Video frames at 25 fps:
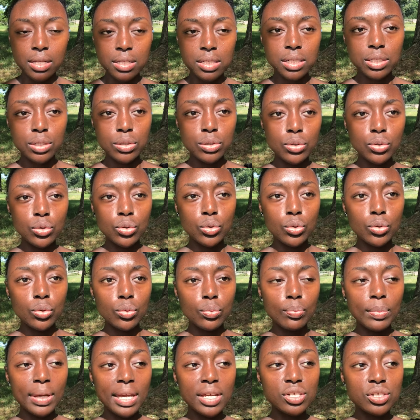to
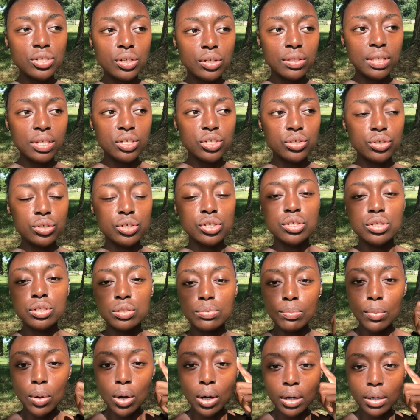make sure that you're
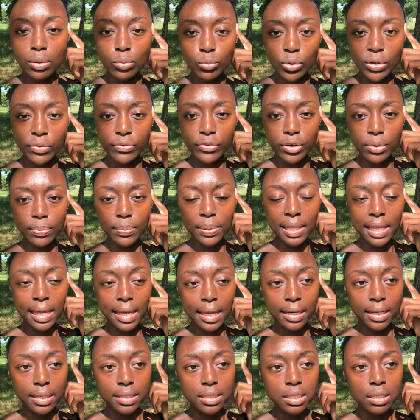smart with your
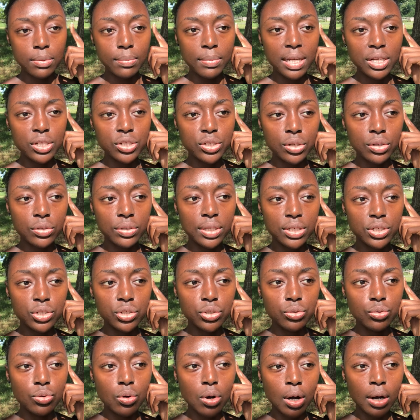planning, to make sure that
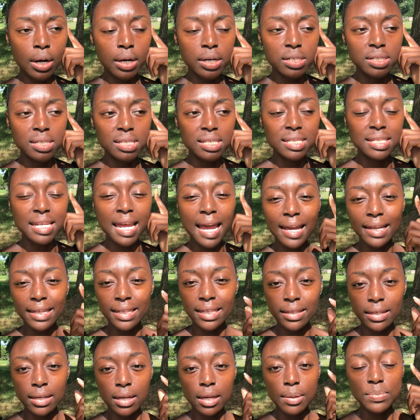you are
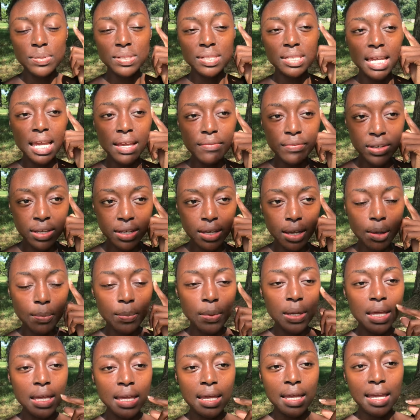stacking up, saving up,
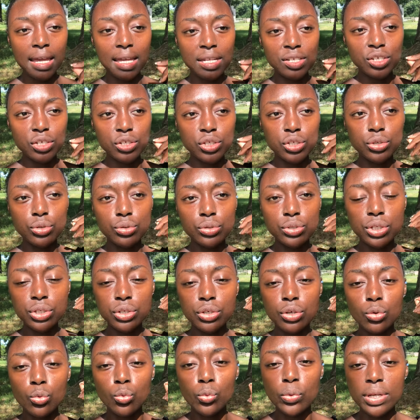and just using
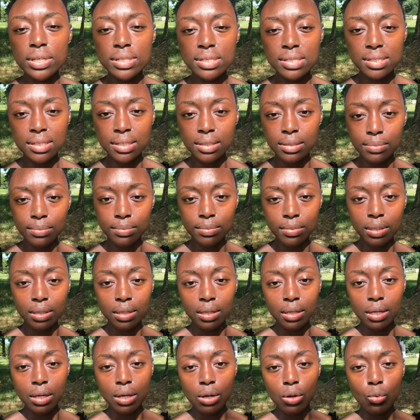your wisdom
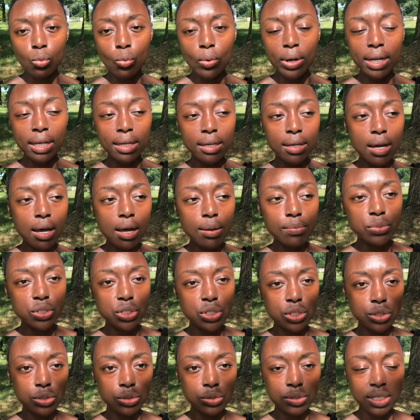when it
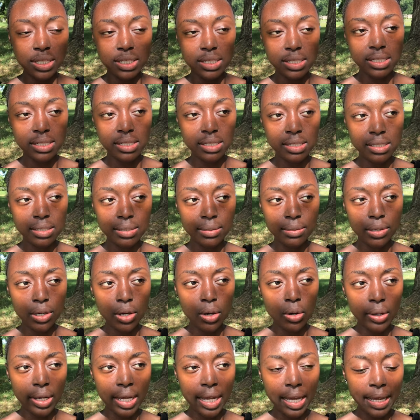comes to this,
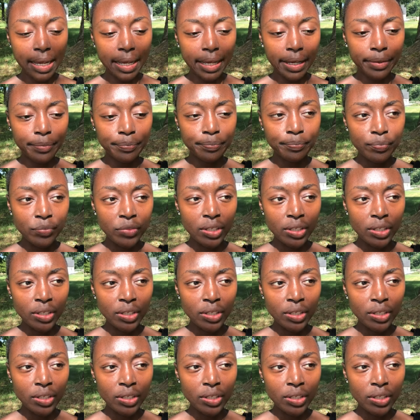okay?